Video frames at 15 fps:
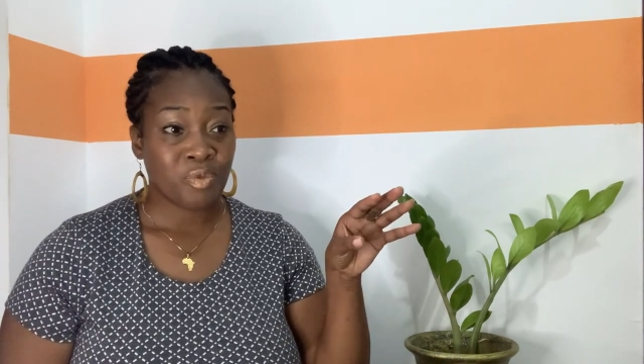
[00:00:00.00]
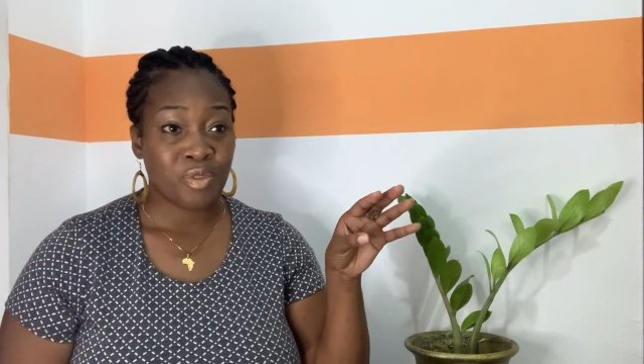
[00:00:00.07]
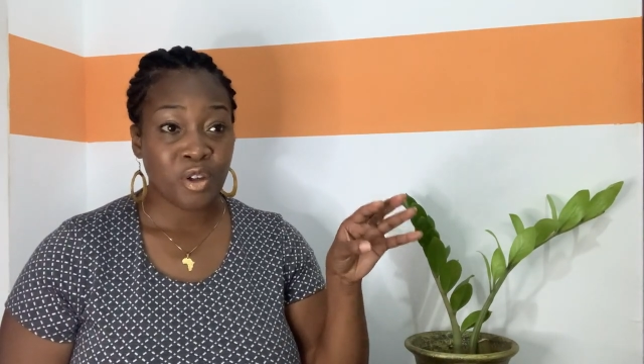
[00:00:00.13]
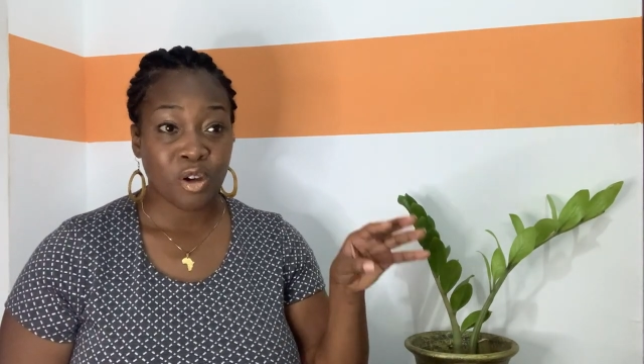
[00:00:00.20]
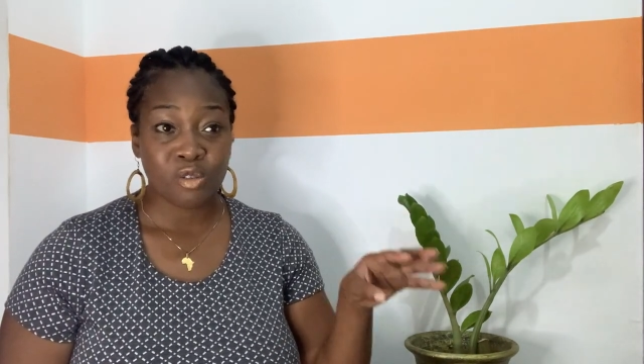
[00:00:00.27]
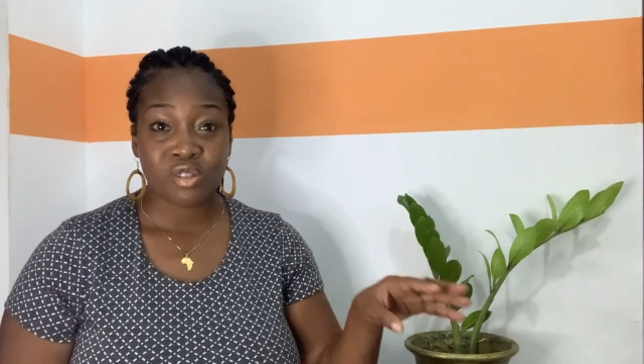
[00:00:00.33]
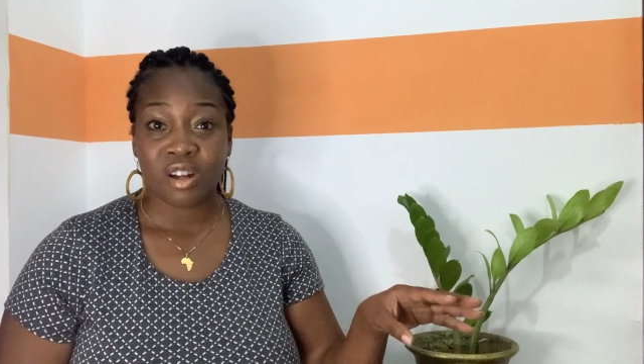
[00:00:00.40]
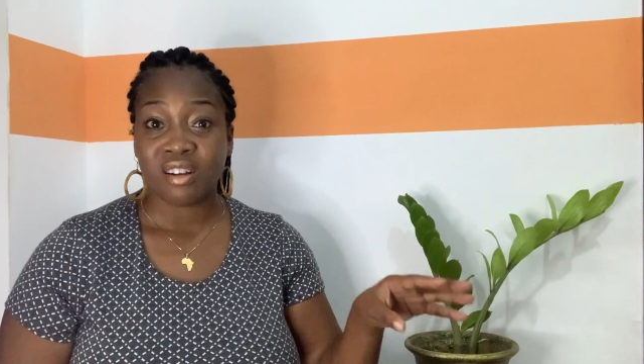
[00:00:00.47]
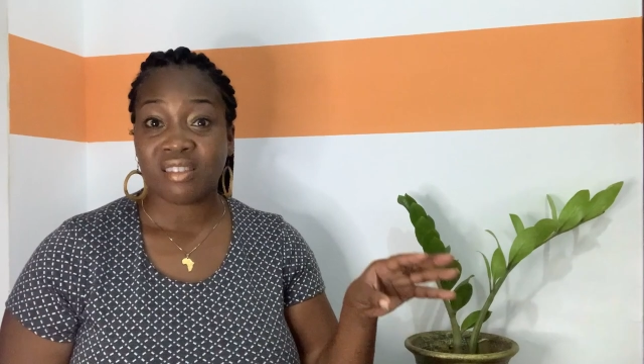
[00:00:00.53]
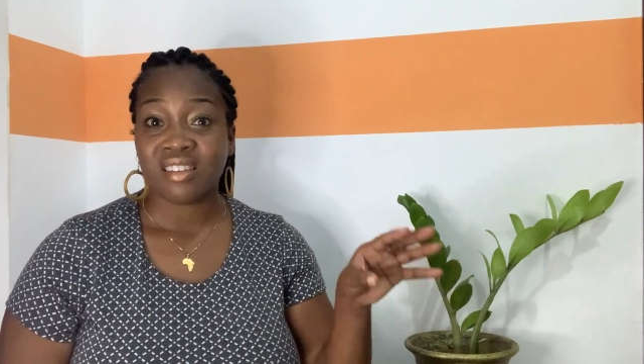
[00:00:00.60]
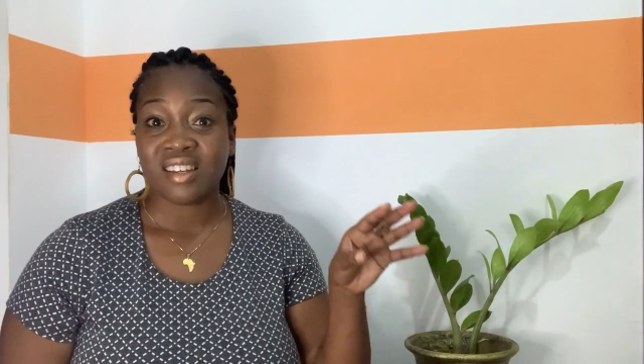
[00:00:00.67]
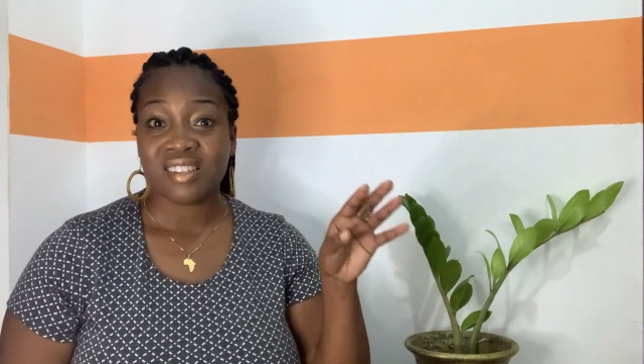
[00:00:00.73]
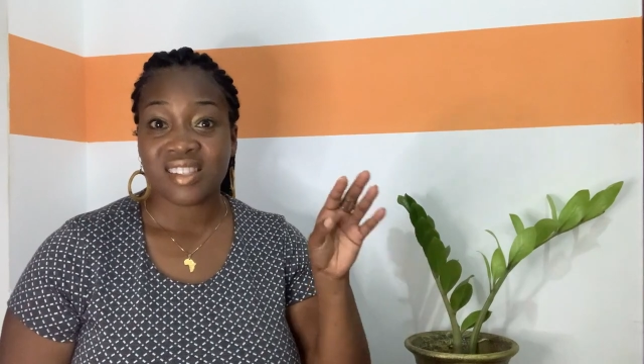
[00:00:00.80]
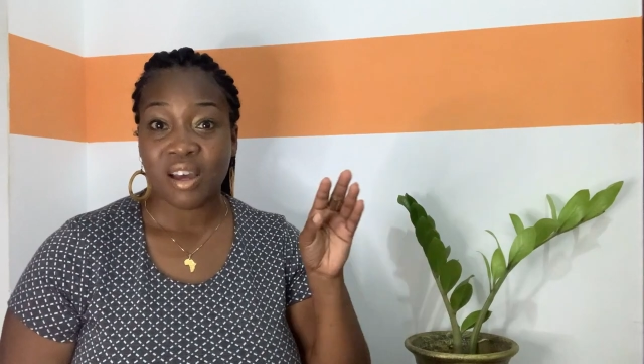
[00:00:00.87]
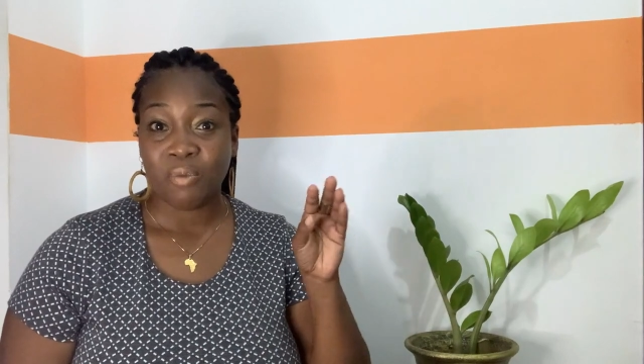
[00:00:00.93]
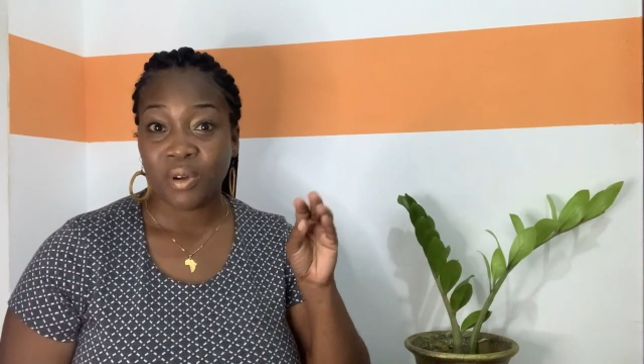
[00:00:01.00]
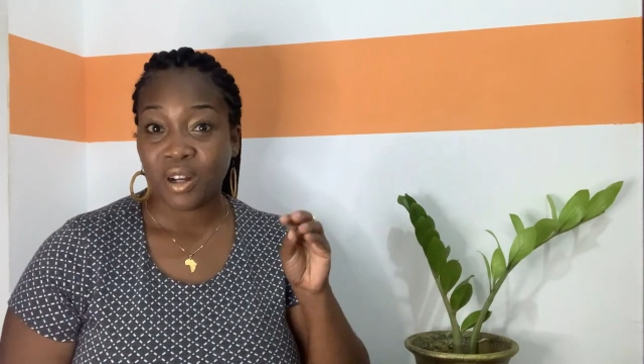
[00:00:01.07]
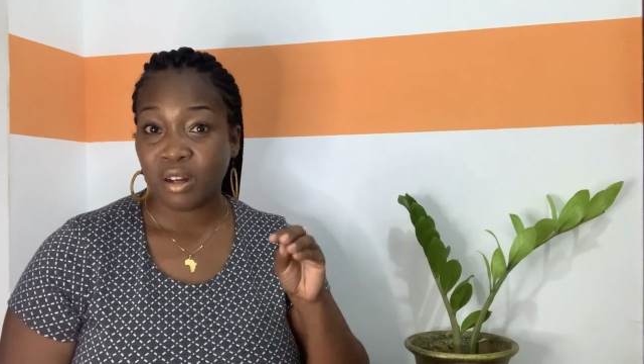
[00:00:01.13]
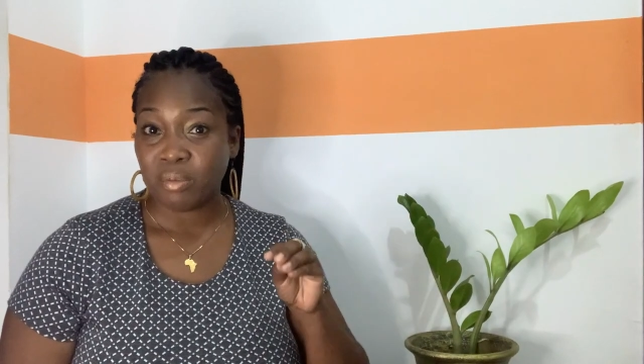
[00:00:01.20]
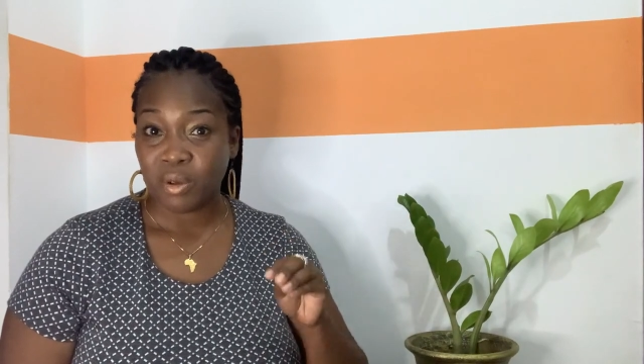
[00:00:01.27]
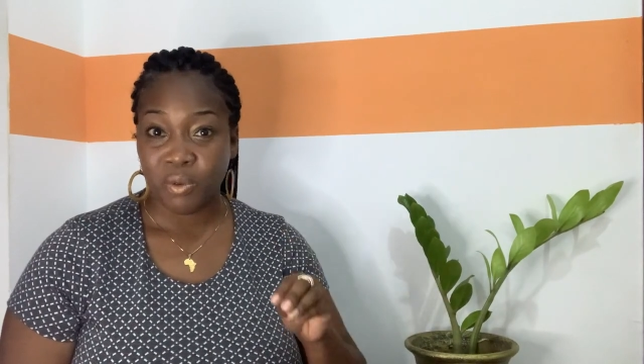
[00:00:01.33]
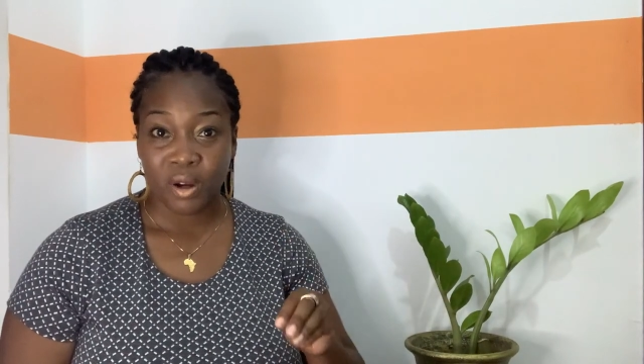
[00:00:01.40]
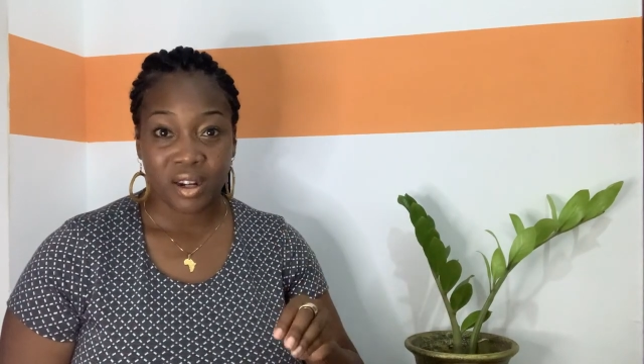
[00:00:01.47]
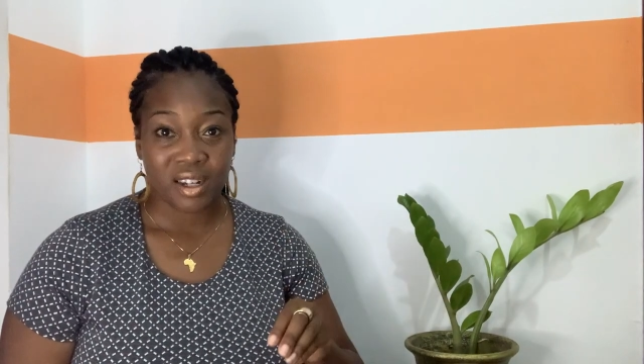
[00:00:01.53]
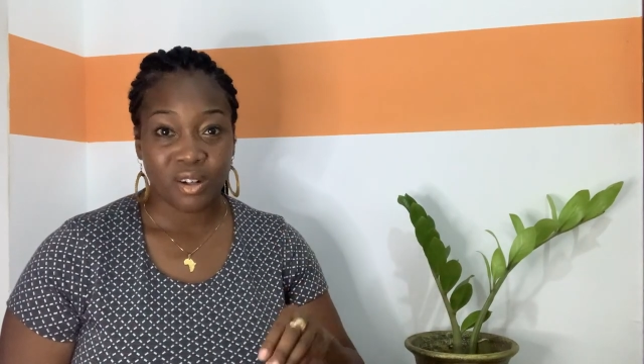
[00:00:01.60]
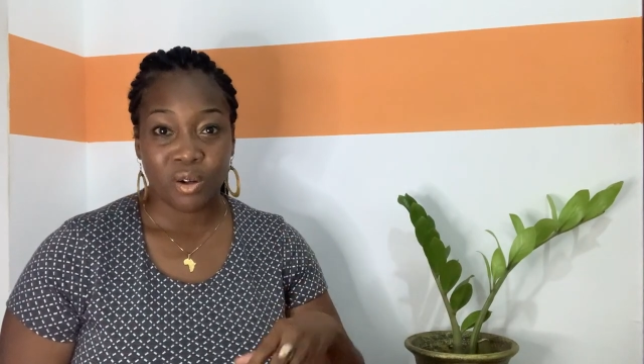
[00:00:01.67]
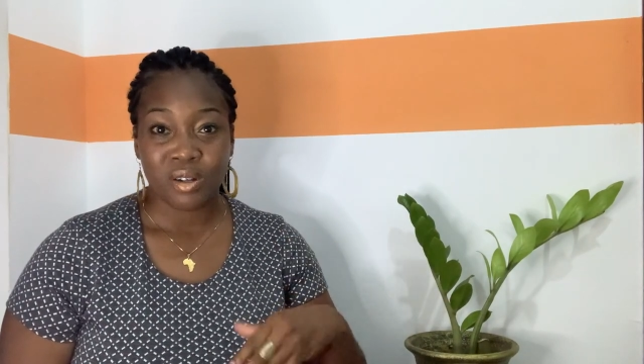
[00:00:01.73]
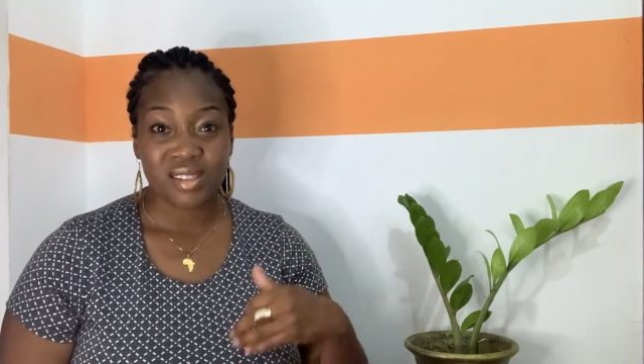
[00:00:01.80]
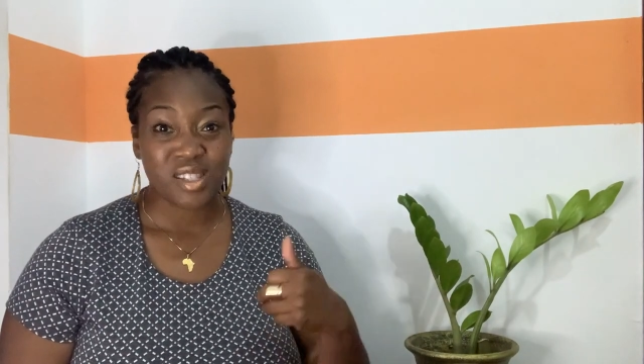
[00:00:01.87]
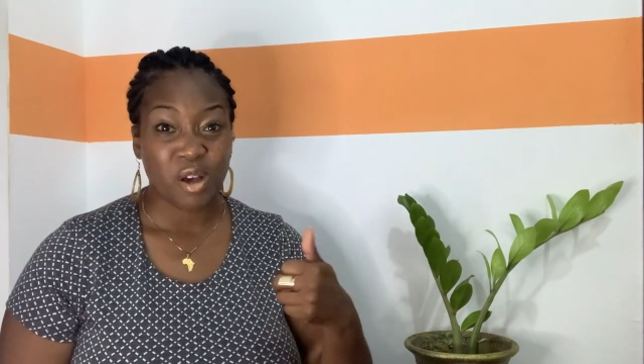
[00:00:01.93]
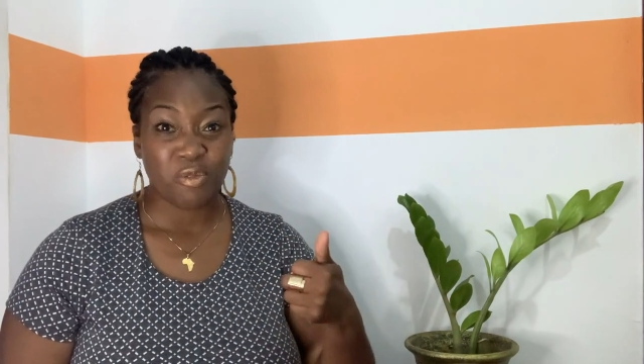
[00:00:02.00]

those are the things that we're going to be working on: